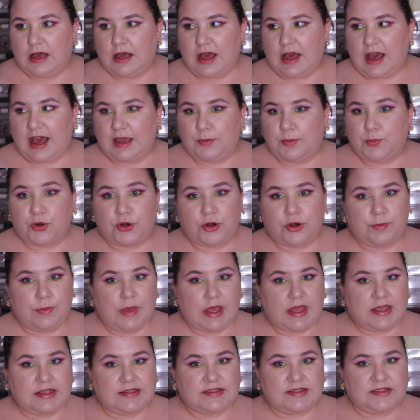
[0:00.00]
hyper
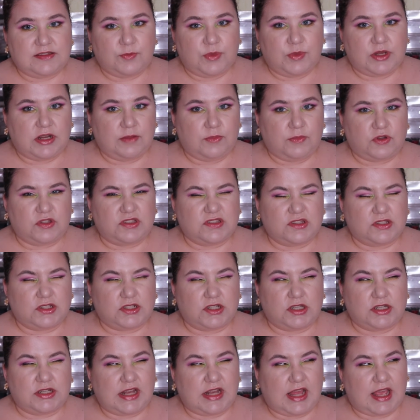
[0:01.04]
amazed, but I'm also
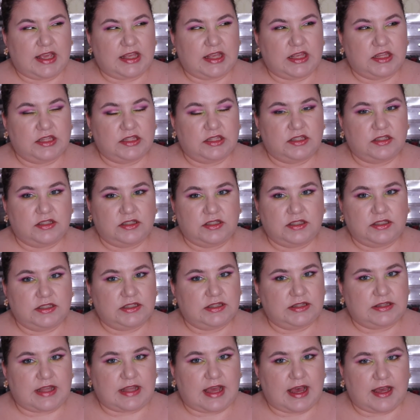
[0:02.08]
not like,
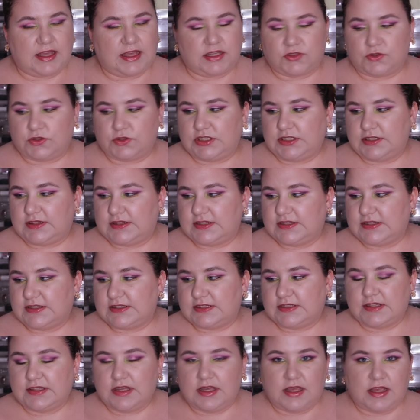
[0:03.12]
nah, I don't need
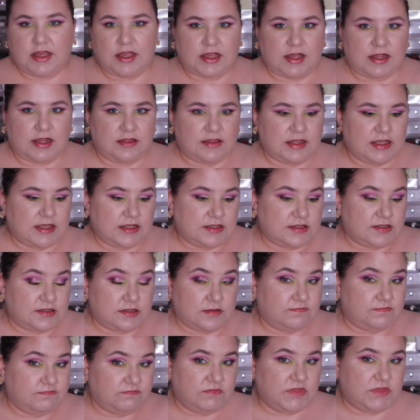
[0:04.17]
this. I think
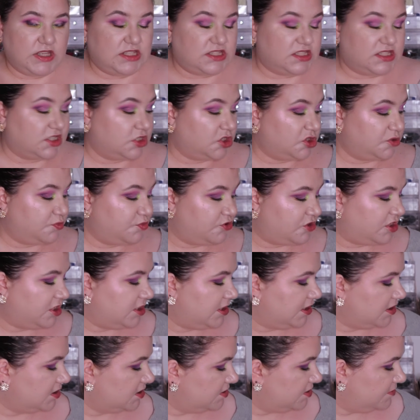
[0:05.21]
it's a good
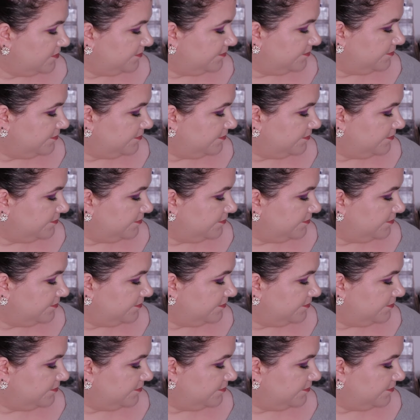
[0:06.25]
product.